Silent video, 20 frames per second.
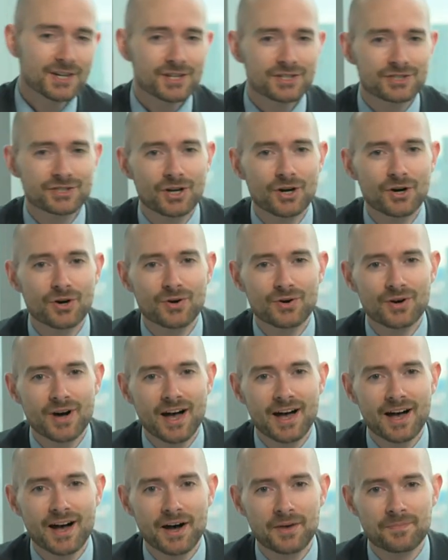So,
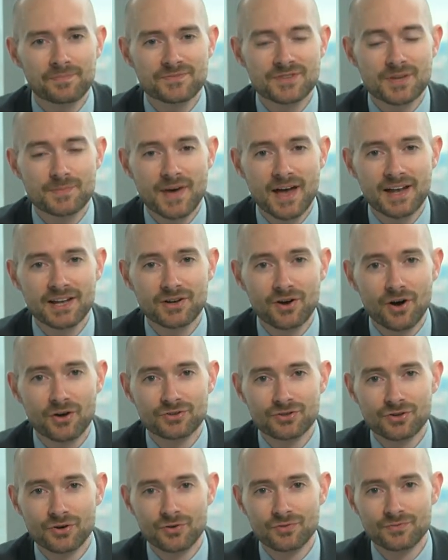um, depending
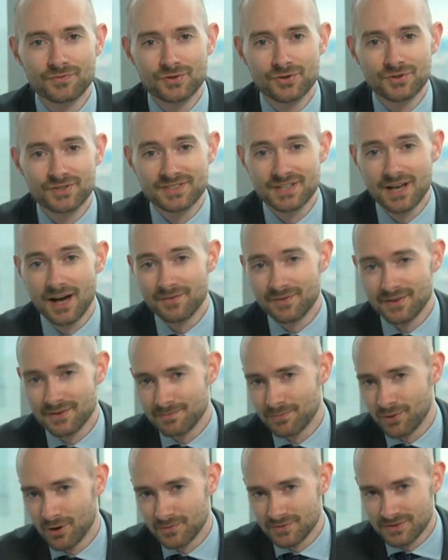on your own view yourself,
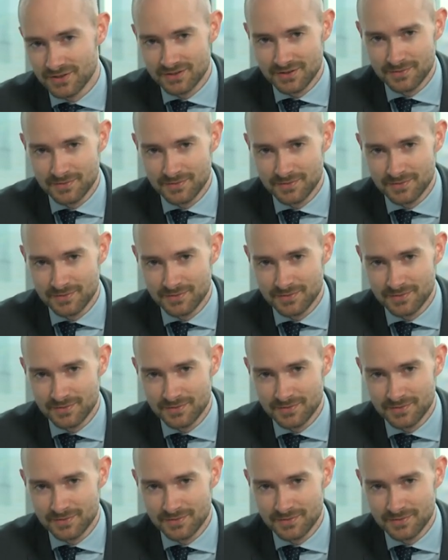it promises to